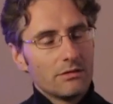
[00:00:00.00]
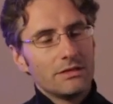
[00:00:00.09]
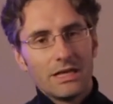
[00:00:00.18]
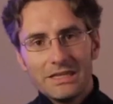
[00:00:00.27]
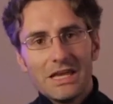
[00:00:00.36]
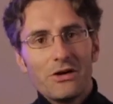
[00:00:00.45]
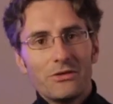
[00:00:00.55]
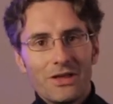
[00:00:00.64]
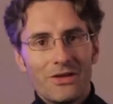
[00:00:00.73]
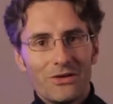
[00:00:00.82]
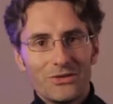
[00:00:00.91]
the idea
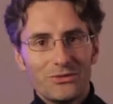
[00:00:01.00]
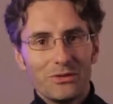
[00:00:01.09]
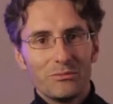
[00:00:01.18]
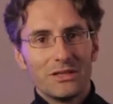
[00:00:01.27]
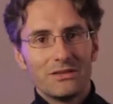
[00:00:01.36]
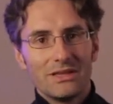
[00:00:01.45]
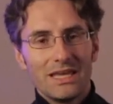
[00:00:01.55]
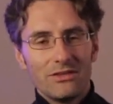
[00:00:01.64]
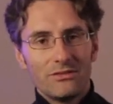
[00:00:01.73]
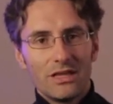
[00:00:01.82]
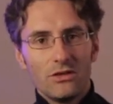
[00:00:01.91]
on, on triplets
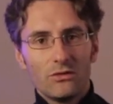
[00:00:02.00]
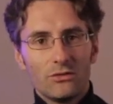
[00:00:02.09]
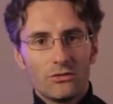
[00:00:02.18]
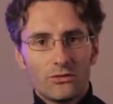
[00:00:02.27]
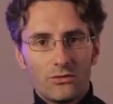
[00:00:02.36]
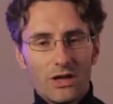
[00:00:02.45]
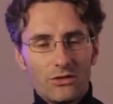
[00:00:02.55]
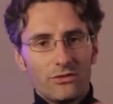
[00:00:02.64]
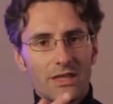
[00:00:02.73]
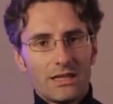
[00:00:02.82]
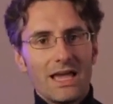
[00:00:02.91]
is that you
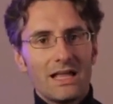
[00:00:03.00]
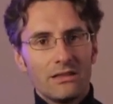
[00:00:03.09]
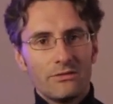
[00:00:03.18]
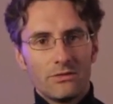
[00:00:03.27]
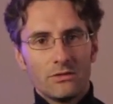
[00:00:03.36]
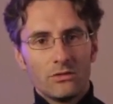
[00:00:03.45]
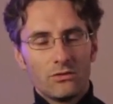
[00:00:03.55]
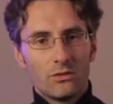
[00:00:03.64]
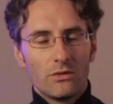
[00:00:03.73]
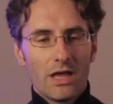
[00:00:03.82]
stretch that elephant so